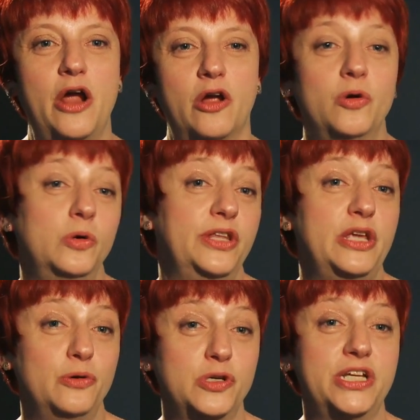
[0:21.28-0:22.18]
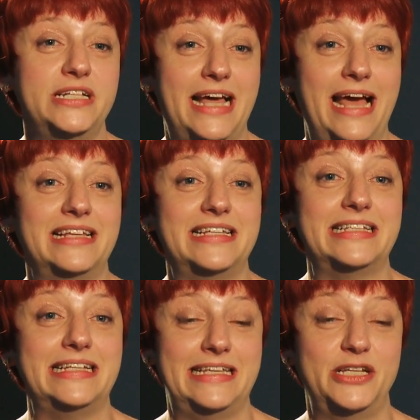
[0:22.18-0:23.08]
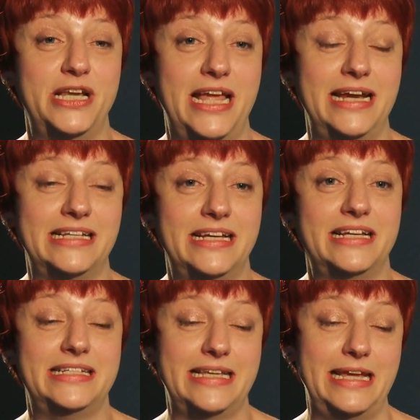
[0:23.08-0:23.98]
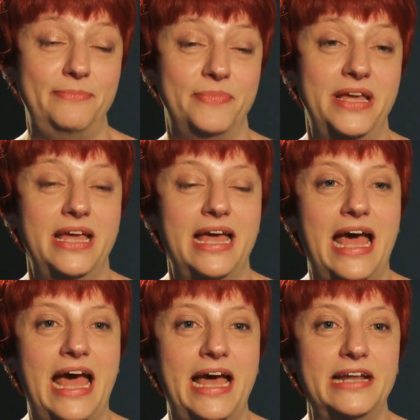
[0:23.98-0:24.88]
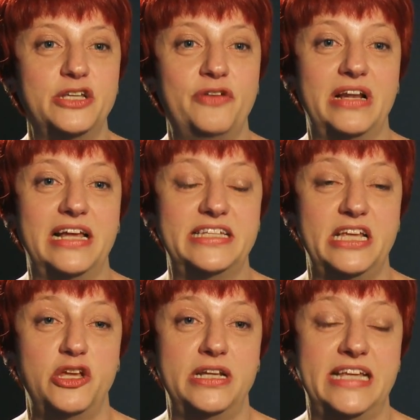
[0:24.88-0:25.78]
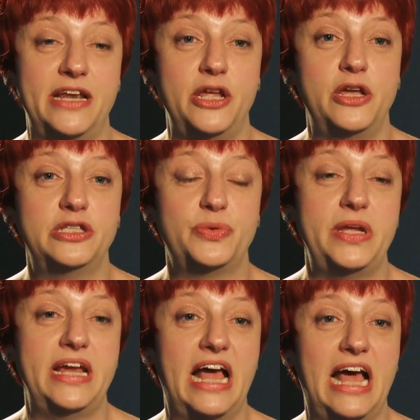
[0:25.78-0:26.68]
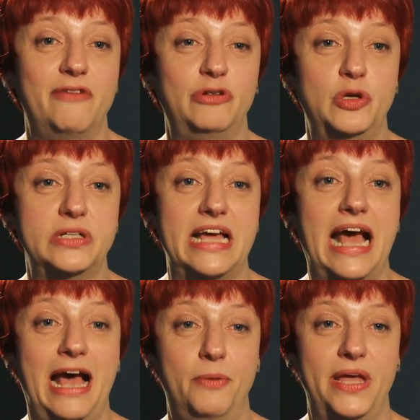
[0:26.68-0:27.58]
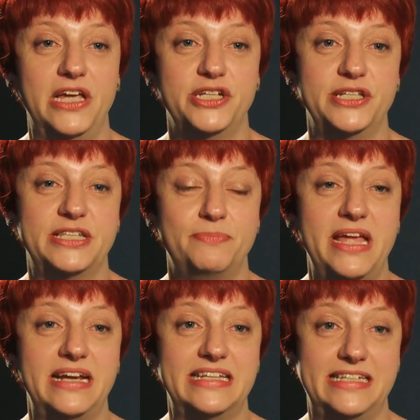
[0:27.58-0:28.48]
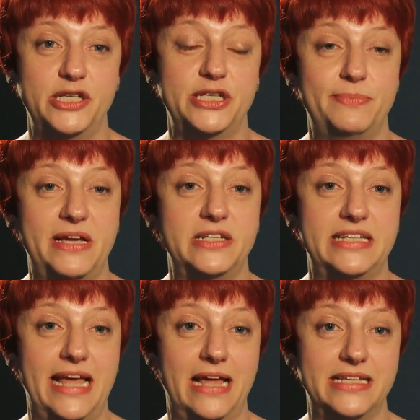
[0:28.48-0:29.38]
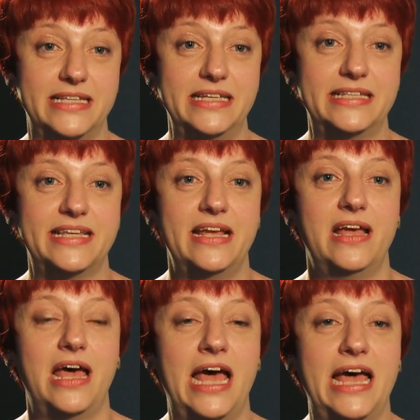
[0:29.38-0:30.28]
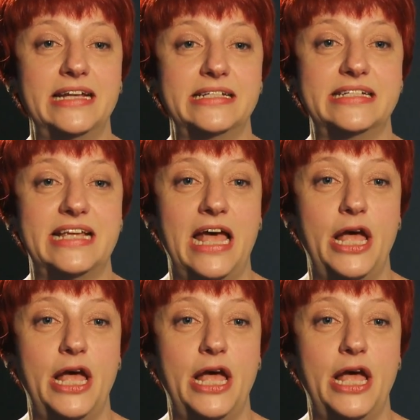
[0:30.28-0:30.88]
called the Yorkshire Dialysis Decision Aid team. And over the last 10 years, we have looked at how patients make decisions about dialysis and